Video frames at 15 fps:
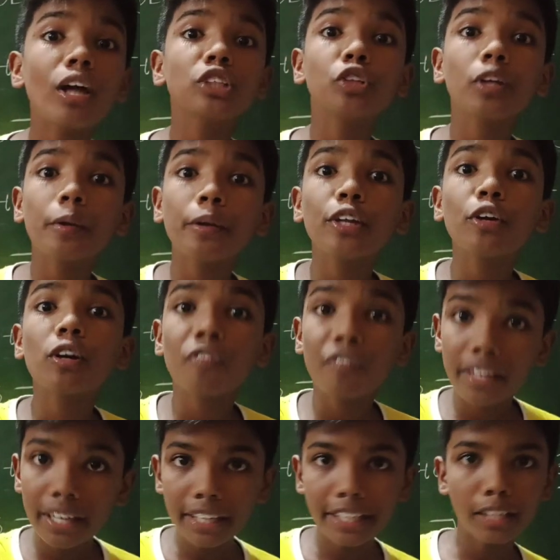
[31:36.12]
should be in your
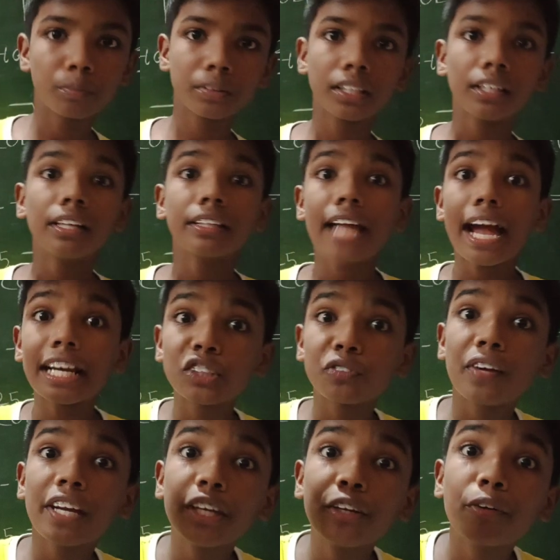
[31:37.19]
fingertips. That is
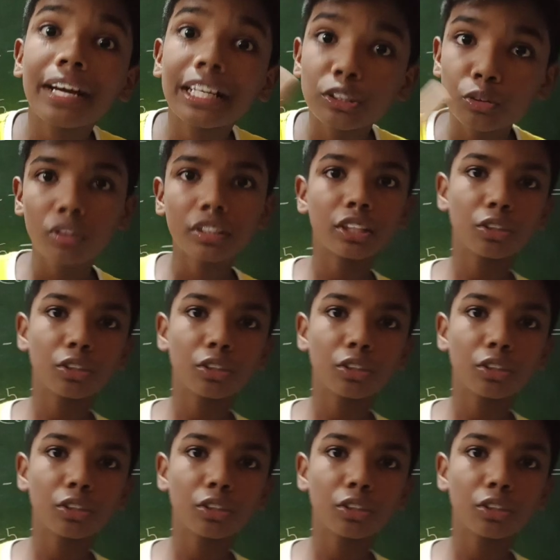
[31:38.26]
when you can solve the